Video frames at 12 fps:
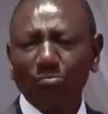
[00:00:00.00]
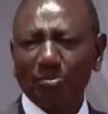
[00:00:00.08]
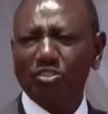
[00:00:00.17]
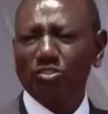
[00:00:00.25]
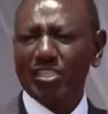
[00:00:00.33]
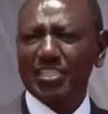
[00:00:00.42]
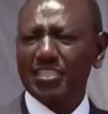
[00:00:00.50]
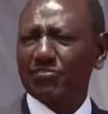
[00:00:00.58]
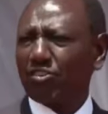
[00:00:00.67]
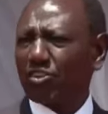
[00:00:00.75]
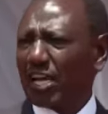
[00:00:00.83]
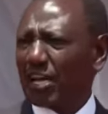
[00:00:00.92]
opportunities
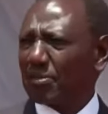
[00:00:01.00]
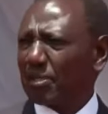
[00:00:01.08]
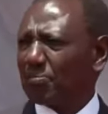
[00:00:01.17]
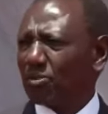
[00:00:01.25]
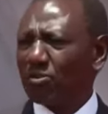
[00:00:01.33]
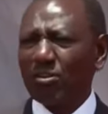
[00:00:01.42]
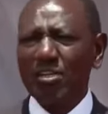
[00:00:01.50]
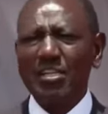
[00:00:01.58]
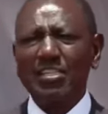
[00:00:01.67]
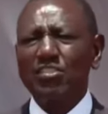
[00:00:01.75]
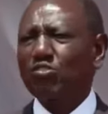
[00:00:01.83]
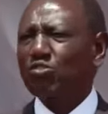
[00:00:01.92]
for young people
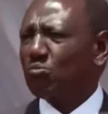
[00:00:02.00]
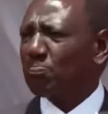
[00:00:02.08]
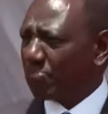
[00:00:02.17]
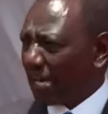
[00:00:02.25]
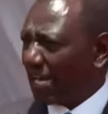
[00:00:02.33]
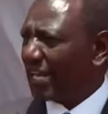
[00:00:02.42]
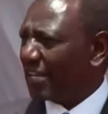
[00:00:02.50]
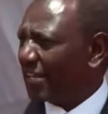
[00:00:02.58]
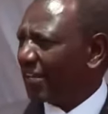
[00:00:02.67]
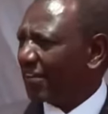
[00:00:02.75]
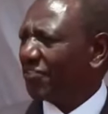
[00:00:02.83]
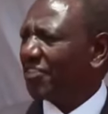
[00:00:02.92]
to
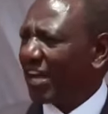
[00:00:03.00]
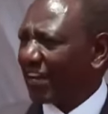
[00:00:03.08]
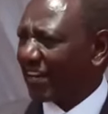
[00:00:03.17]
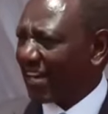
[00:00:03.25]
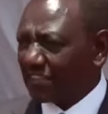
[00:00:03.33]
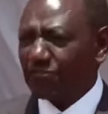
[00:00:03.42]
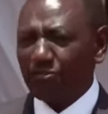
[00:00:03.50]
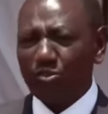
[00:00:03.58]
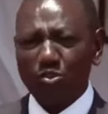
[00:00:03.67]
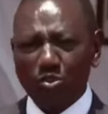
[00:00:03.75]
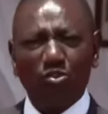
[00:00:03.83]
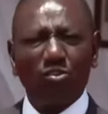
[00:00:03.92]
play their rightful
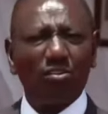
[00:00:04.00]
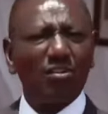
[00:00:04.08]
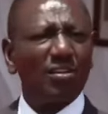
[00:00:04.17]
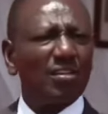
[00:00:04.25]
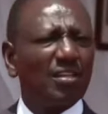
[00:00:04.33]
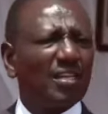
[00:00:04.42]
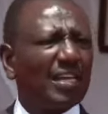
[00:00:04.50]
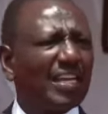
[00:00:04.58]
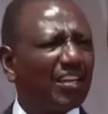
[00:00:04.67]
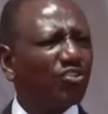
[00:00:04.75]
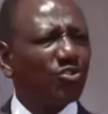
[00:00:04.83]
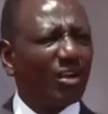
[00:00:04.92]
role
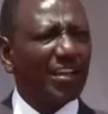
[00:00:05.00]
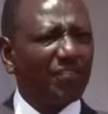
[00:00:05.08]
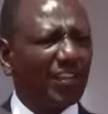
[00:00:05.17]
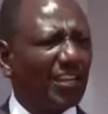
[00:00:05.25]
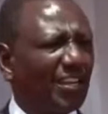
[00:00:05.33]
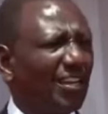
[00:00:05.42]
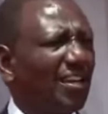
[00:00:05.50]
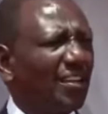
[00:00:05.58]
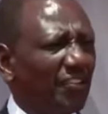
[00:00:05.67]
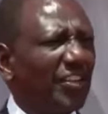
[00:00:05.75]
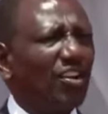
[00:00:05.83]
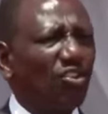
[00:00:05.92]
in driving
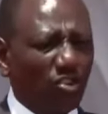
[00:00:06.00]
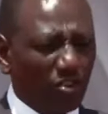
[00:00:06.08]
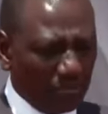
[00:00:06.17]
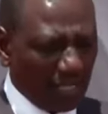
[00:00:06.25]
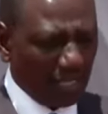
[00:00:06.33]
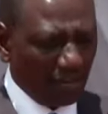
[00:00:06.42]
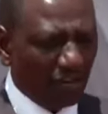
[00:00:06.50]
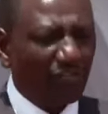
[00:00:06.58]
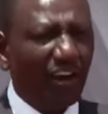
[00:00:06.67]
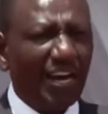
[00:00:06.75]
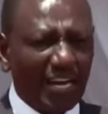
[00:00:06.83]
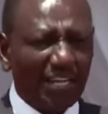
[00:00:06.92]
the economy of
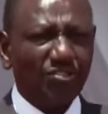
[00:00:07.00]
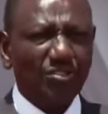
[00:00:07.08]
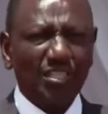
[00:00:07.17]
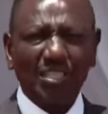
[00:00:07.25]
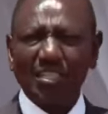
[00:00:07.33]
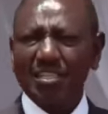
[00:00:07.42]
our country.